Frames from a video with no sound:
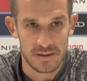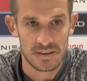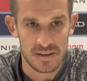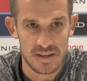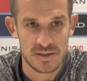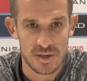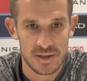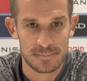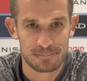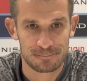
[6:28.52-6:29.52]
I think so,
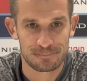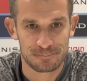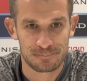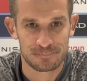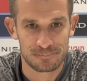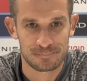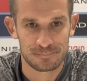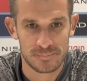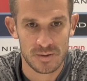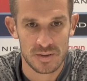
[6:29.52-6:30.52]
yeah.
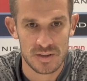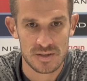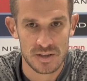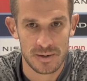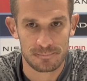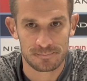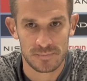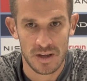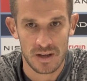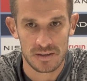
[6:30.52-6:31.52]
I think,
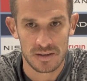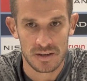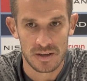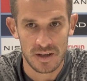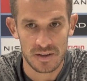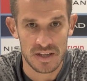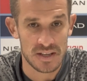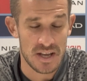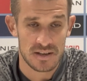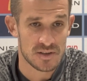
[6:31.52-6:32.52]

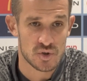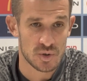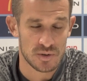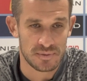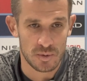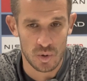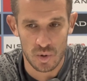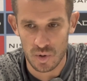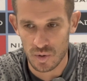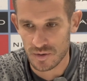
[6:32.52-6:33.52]
it's suited
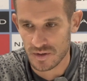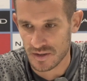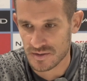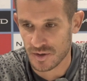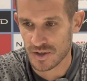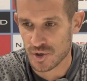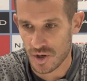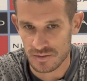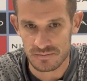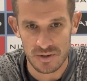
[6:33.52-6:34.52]
for, it's already
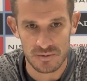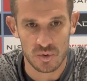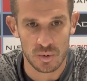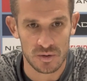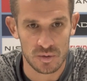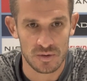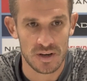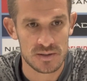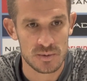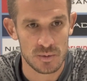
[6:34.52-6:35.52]
shown over 22
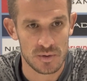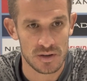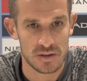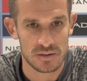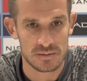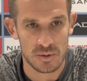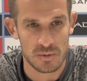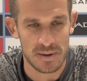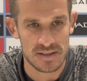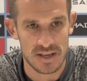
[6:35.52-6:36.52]
rounds we were
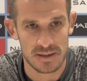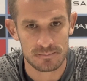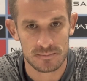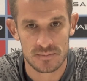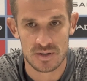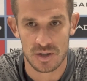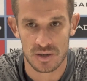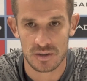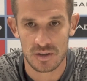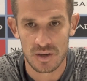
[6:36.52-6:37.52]
the best team.
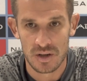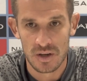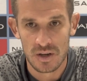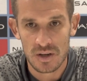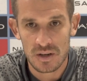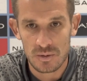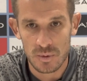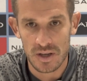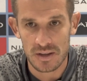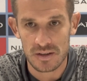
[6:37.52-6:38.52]
So
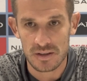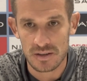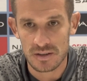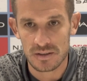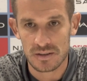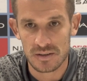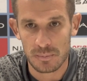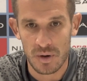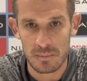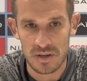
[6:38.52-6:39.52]
we're
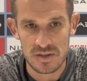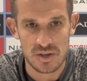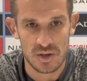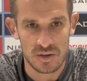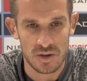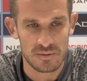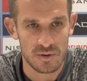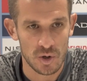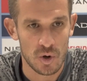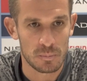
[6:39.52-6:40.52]
the premier. So
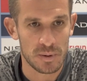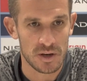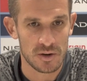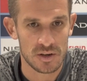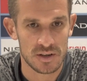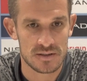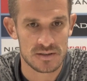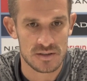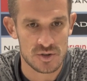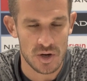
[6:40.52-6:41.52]
over a long period,
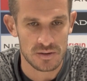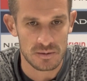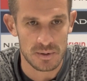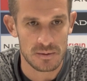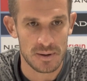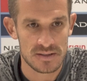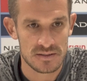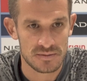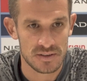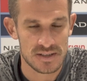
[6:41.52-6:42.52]
it's shown to be the
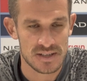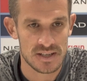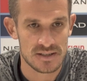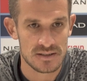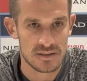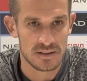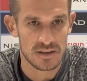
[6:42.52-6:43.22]
best for this season.